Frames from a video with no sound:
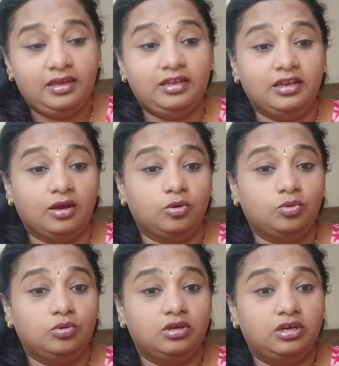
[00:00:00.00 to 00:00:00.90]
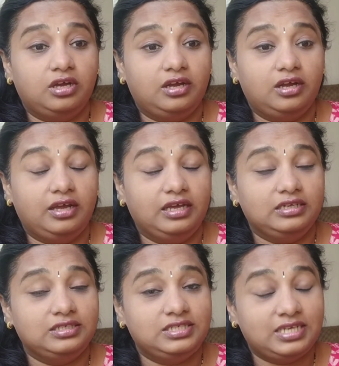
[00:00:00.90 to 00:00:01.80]
Now,
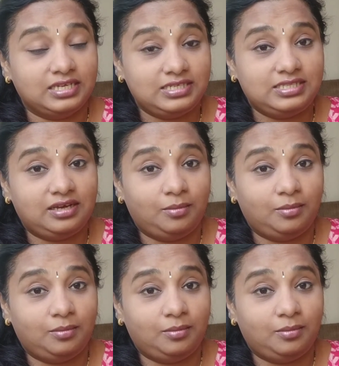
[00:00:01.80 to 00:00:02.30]
does the